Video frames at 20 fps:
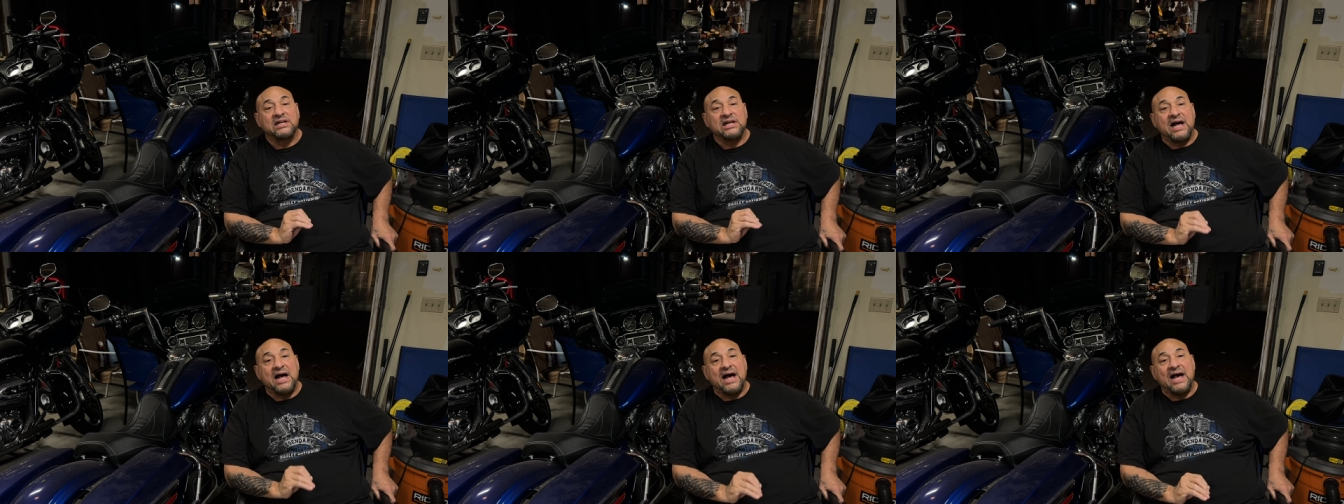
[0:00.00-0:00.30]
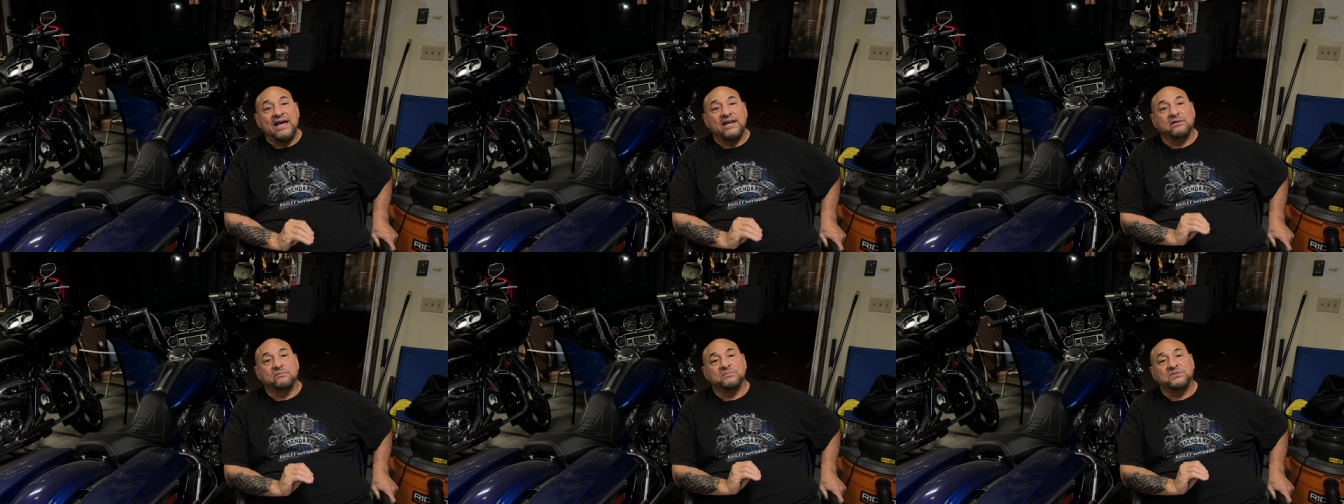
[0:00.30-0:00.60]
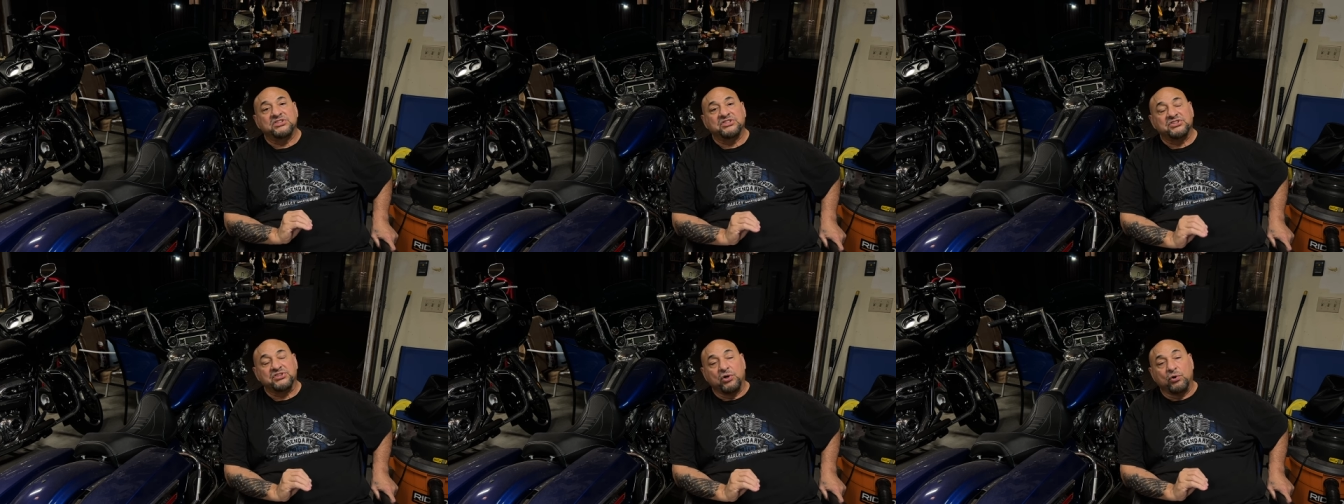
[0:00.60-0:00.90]
items
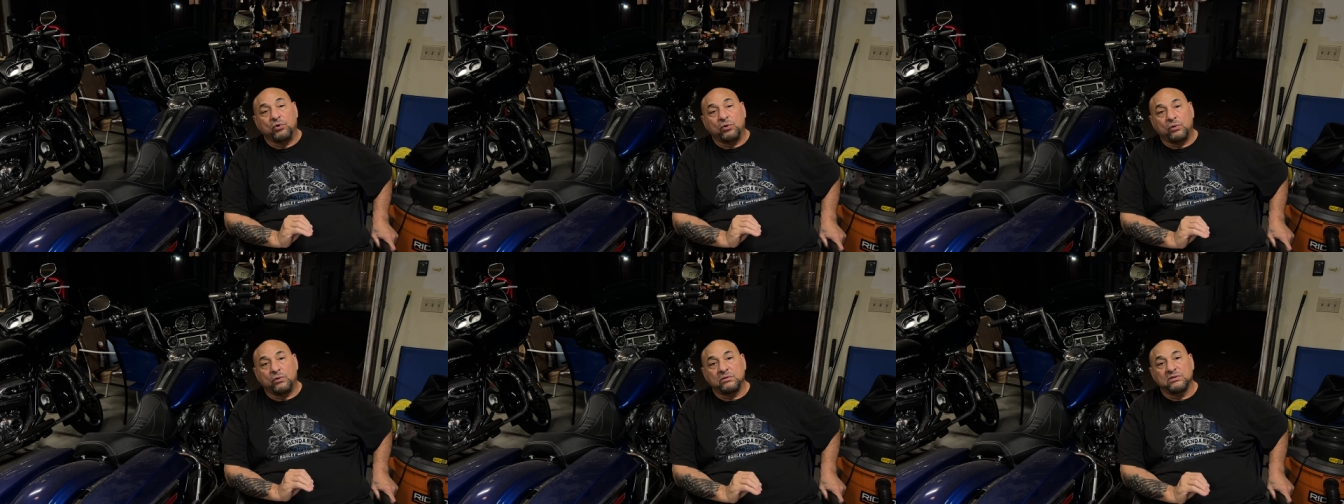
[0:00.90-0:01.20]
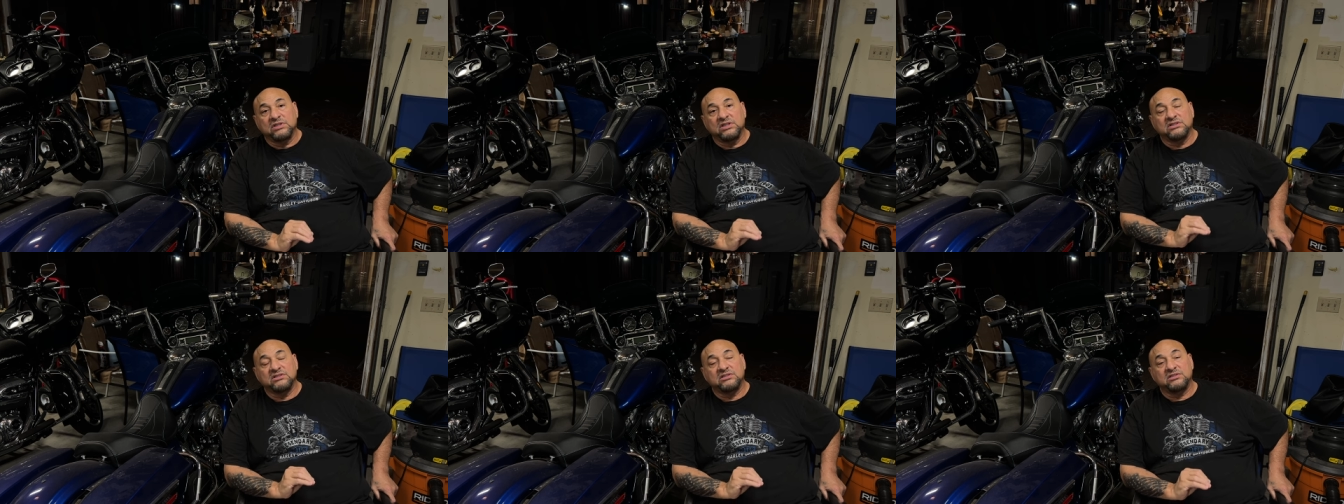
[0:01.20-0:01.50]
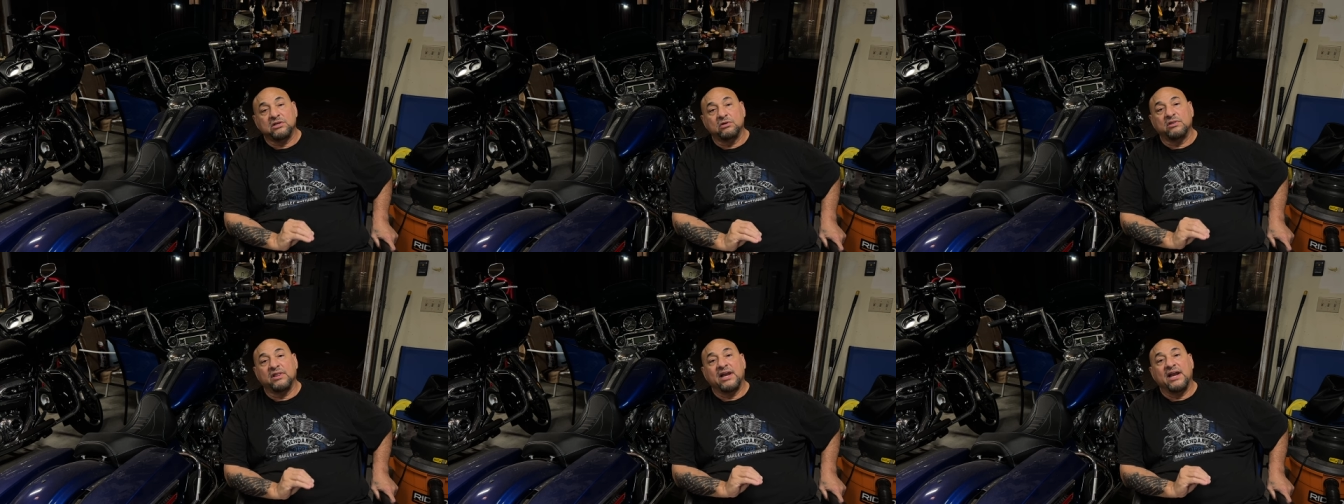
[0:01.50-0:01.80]
sold
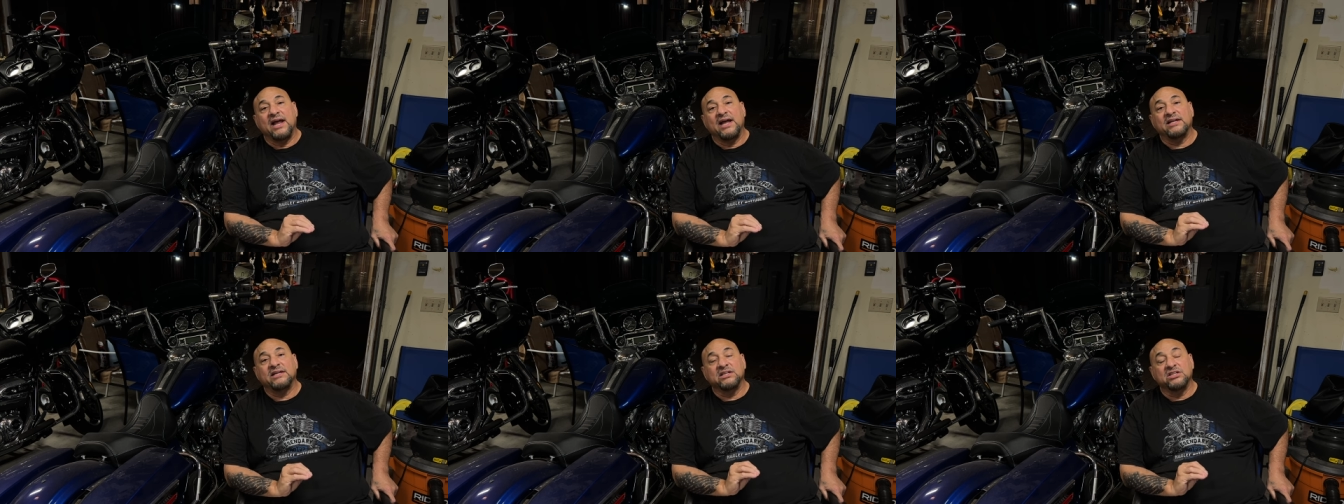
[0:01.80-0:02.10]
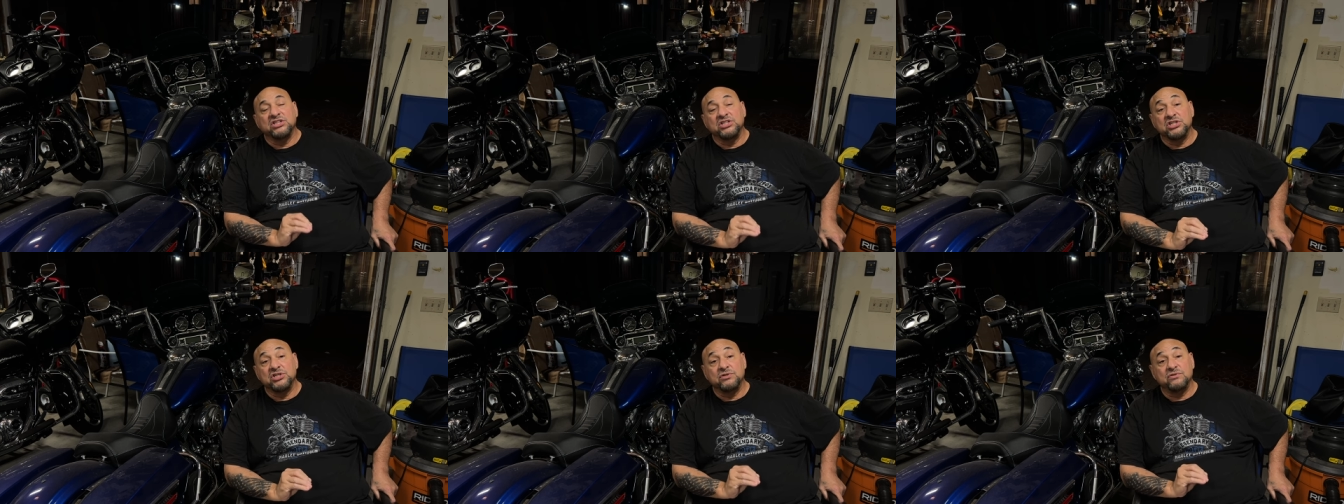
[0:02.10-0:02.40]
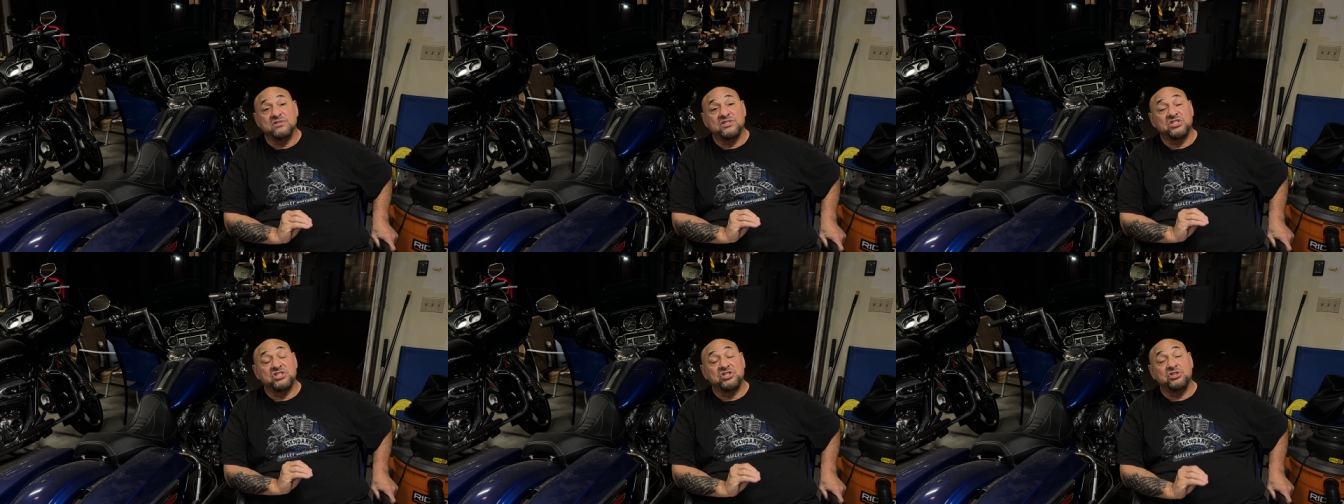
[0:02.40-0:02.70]
so that I can
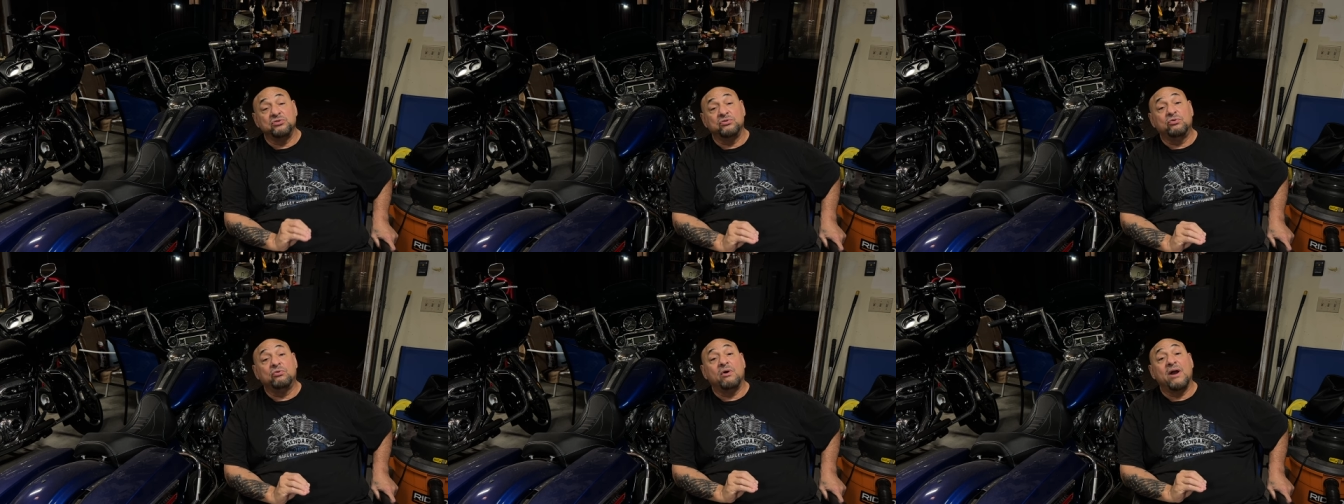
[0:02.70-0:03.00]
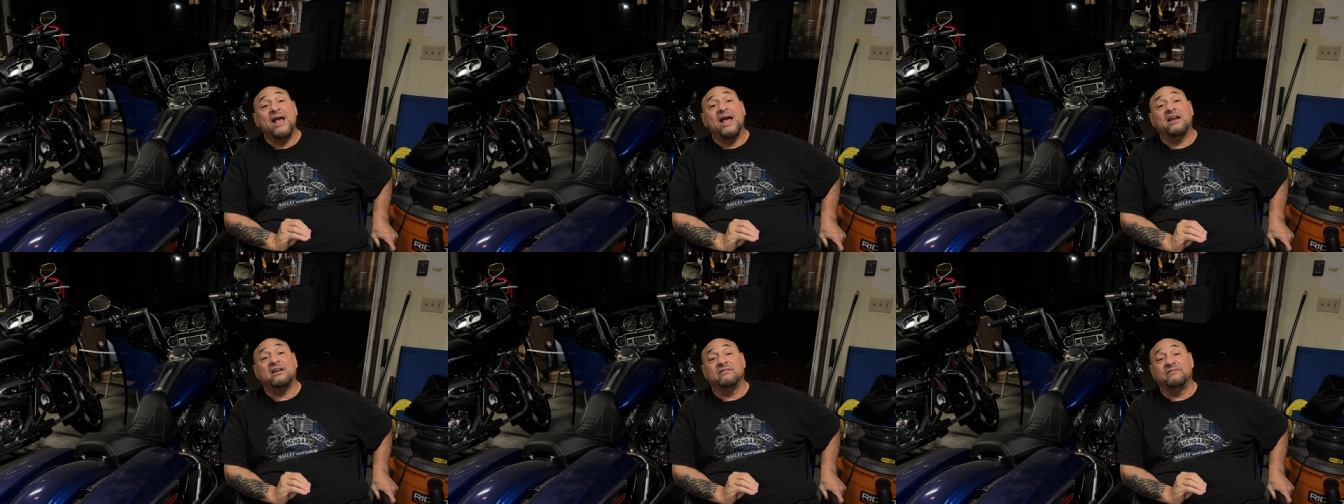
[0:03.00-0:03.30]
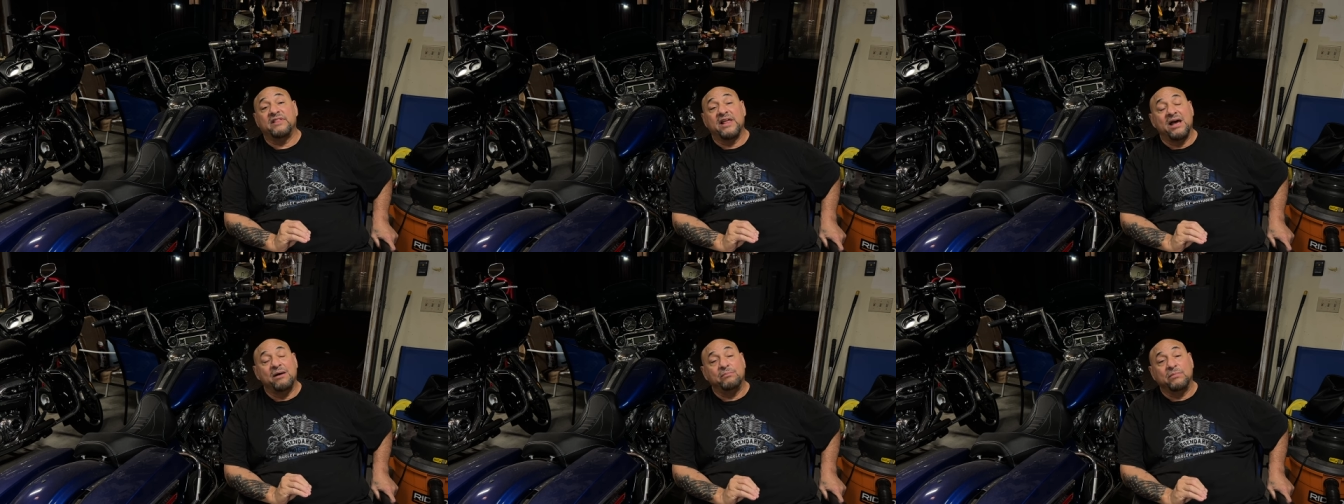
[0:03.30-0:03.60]
use $2,000 of
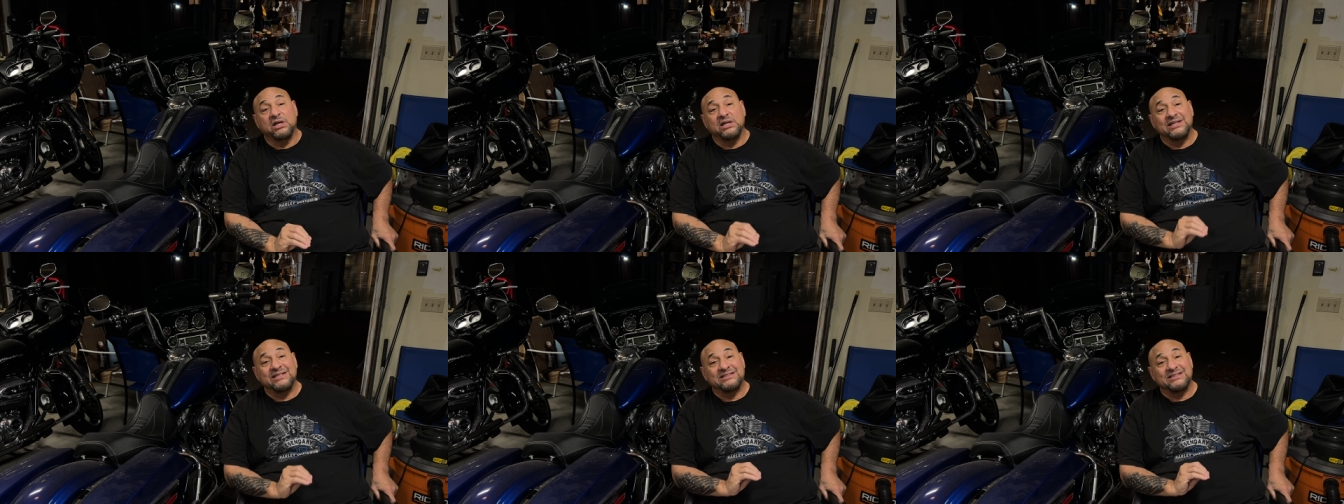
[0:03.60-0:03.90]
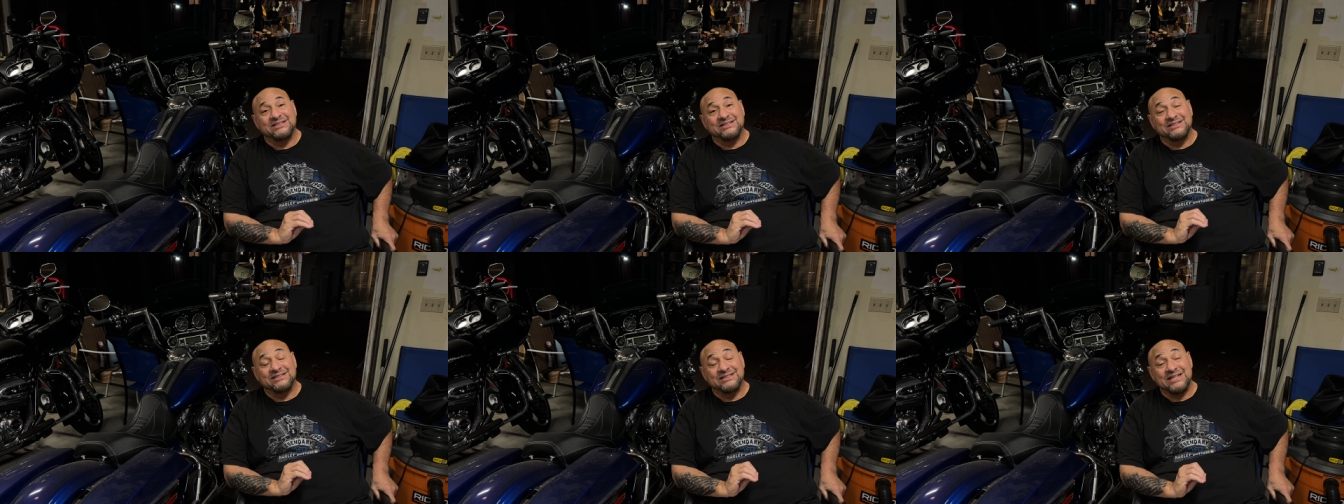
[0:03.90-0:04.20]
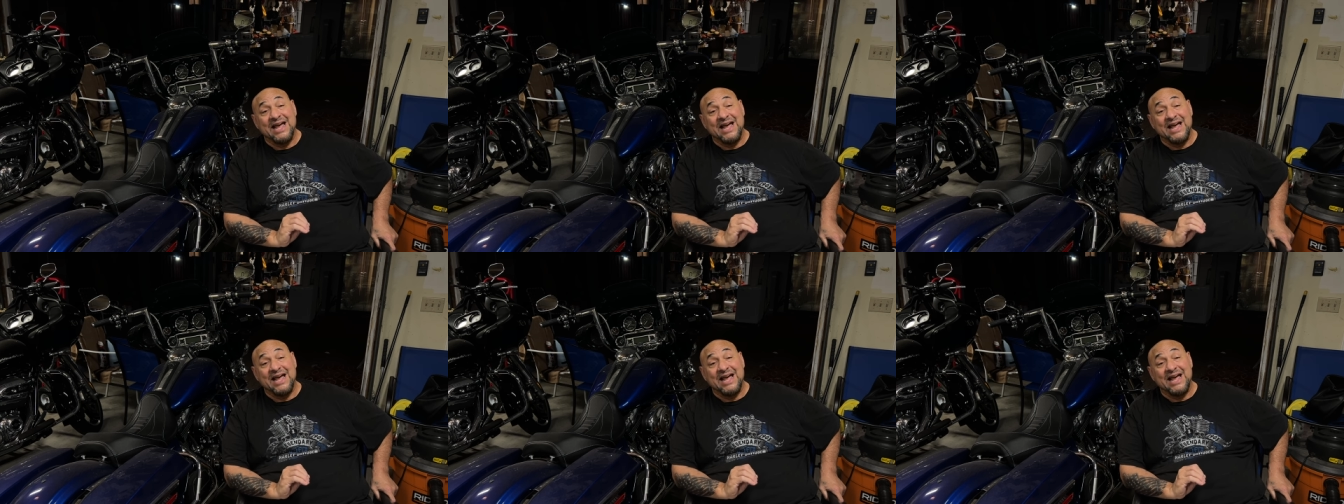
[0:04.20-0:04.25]
that money to